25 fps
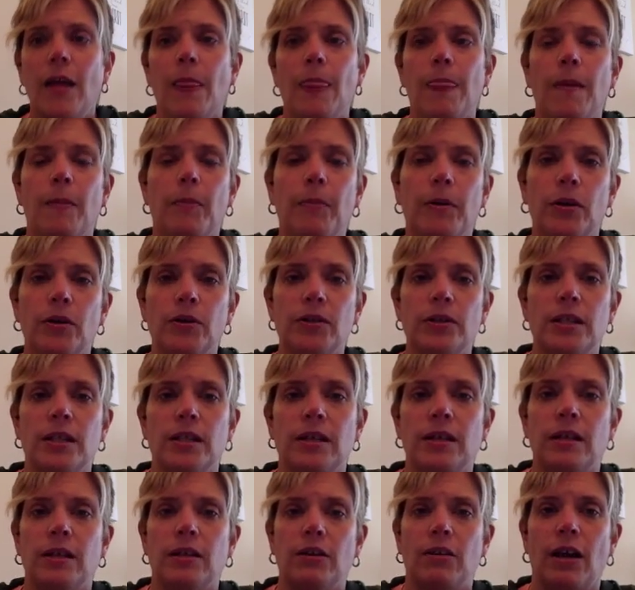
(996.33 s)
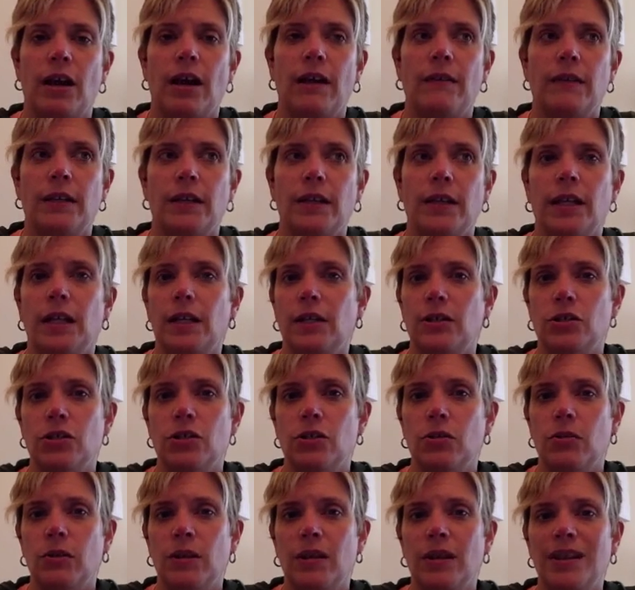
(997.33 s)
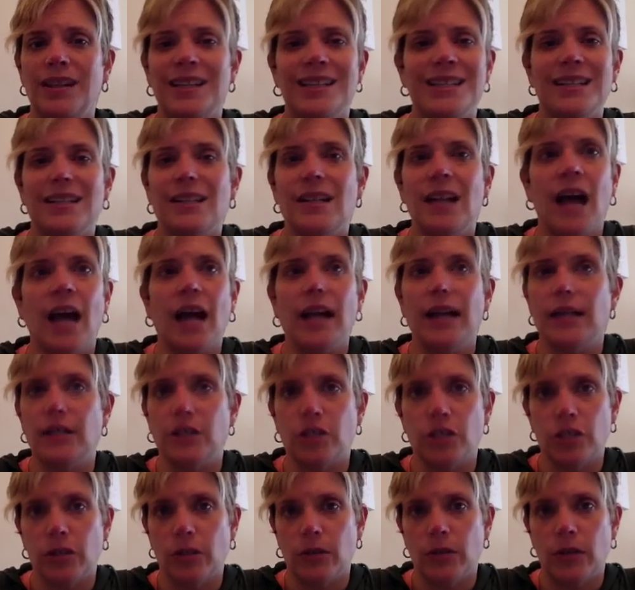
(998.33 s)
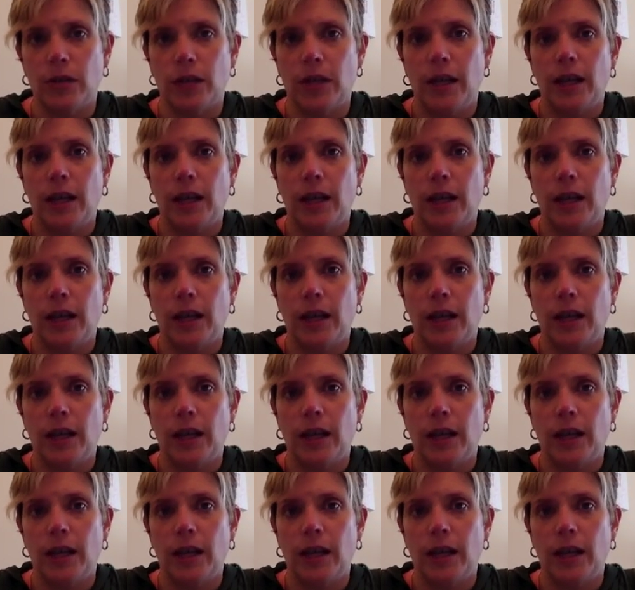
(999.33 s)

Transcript: the person that you're having the issue with is a non-issue.